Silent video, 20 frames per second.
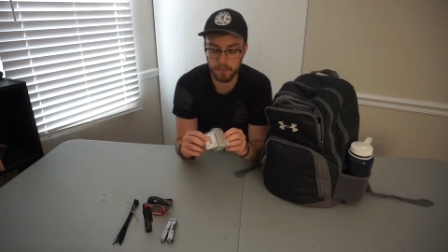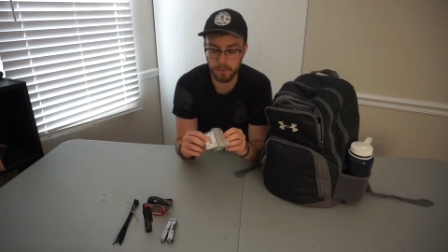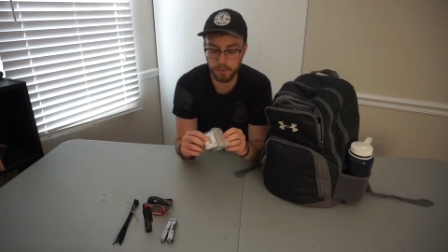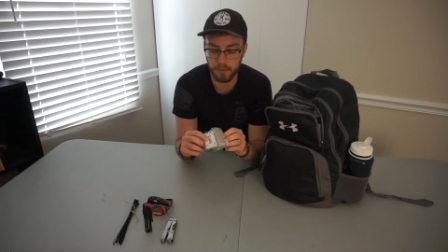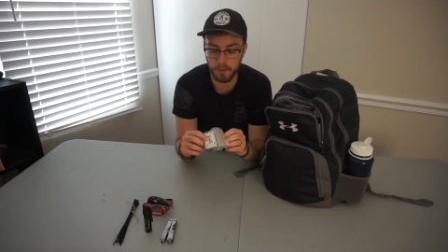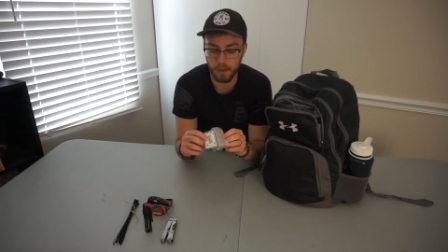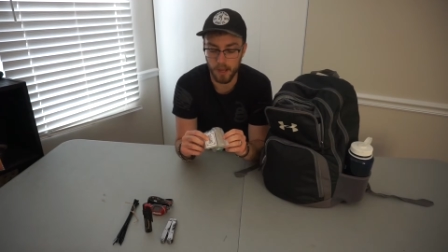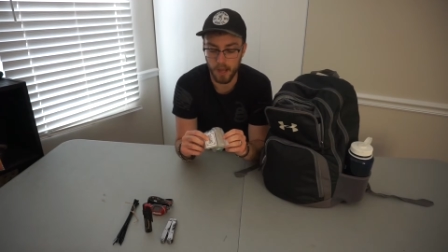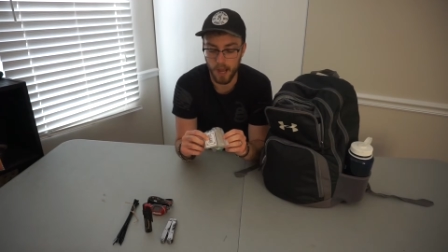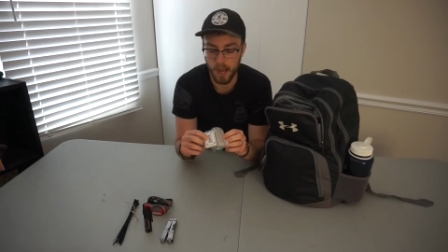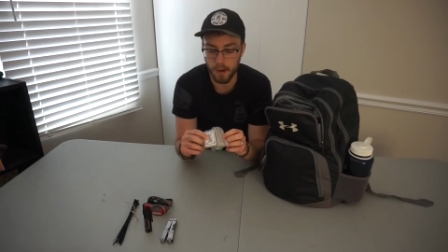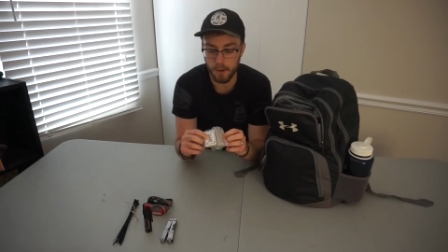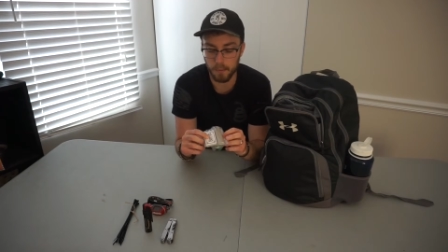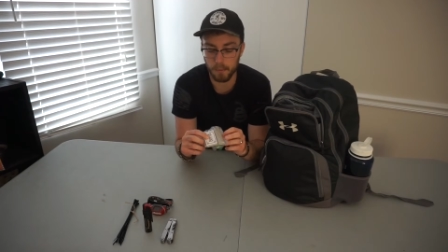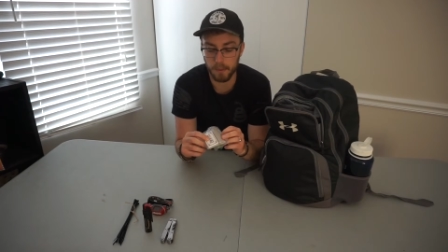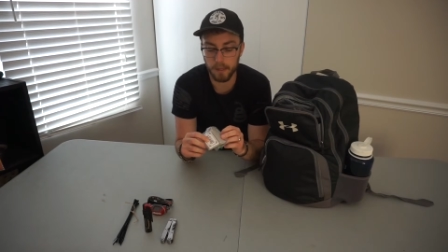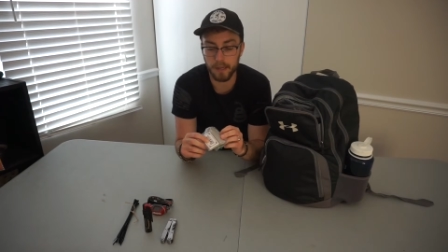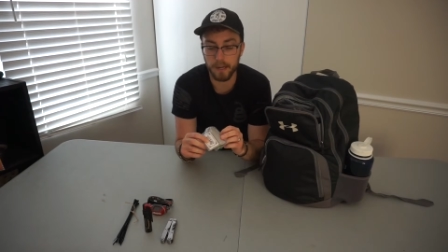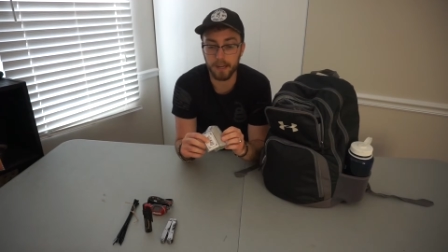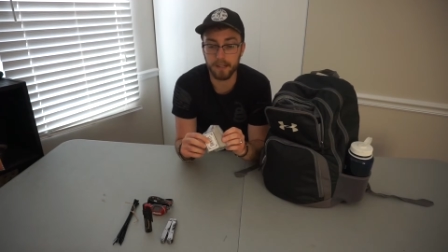so I
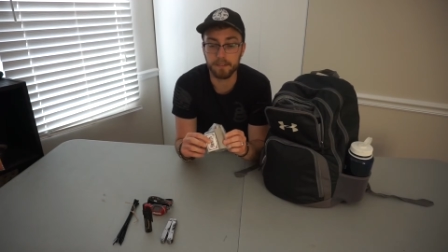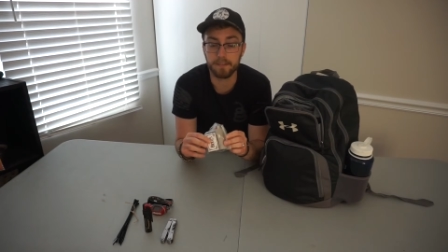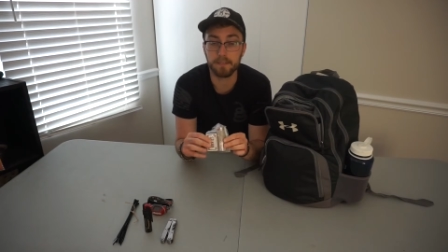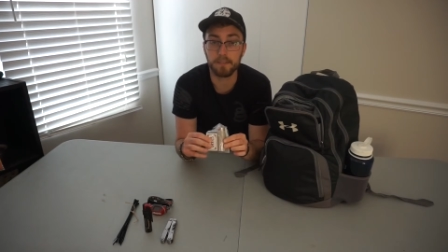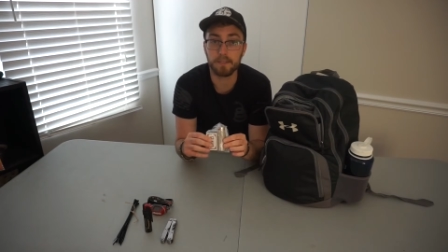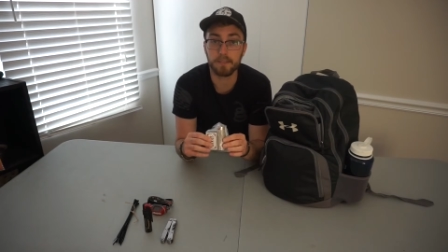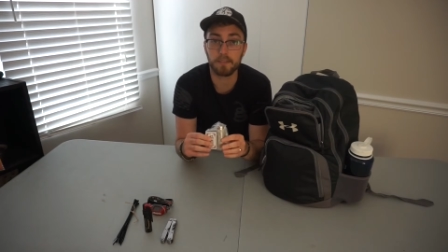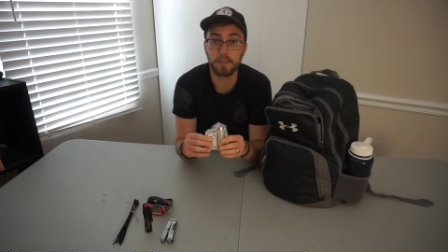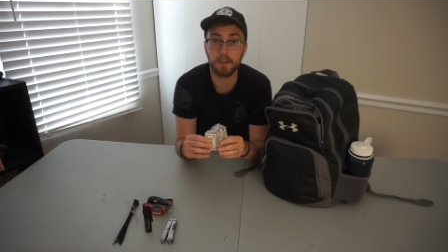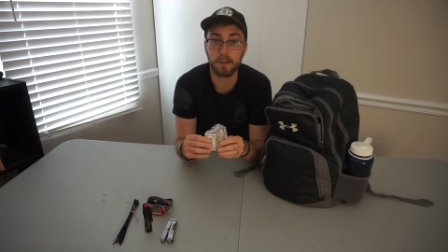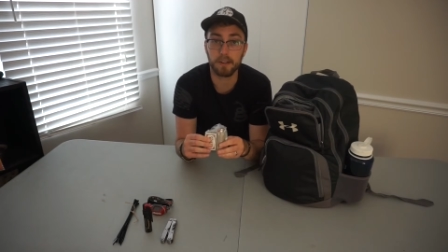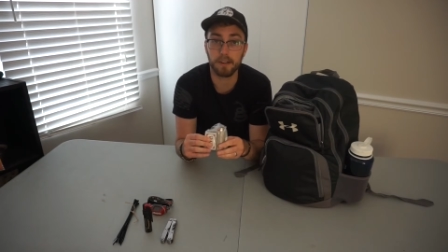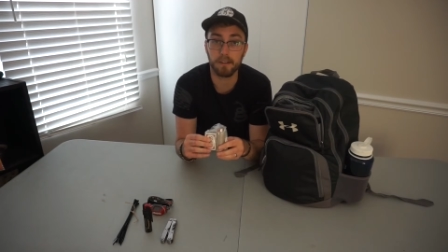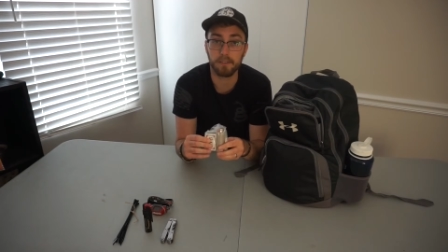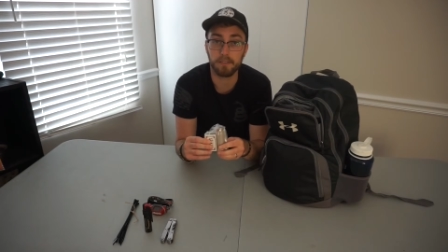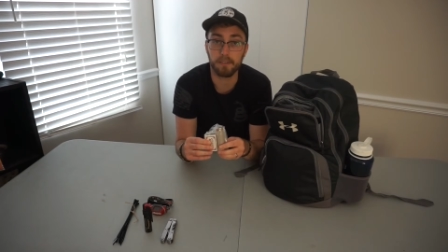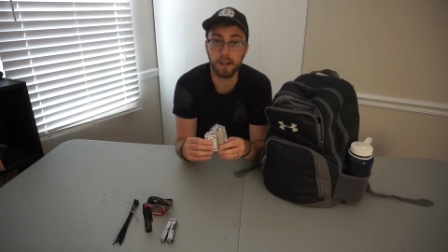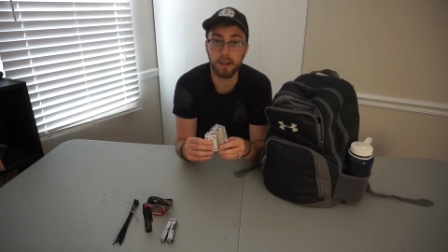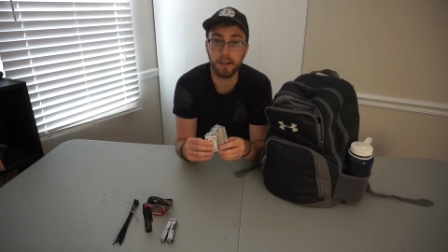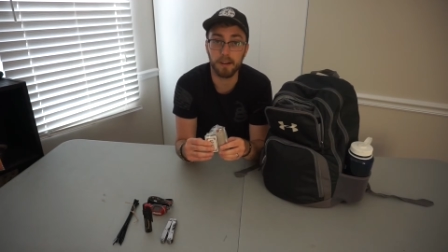don't plan on starting a
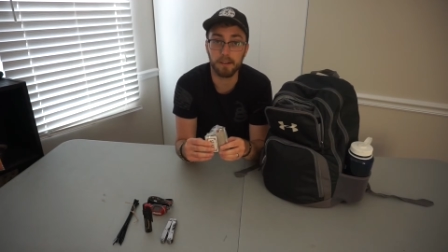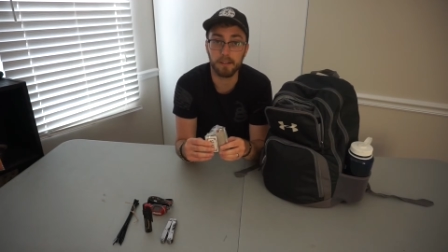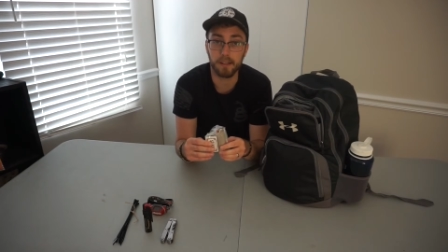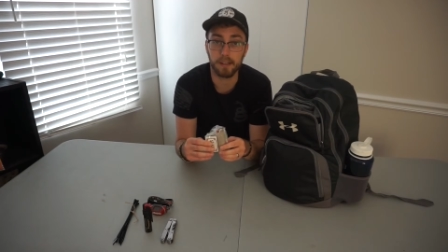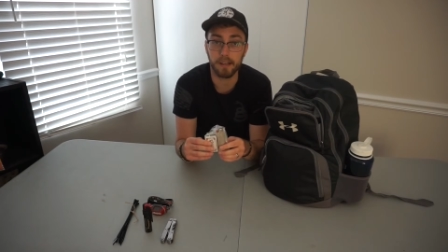fire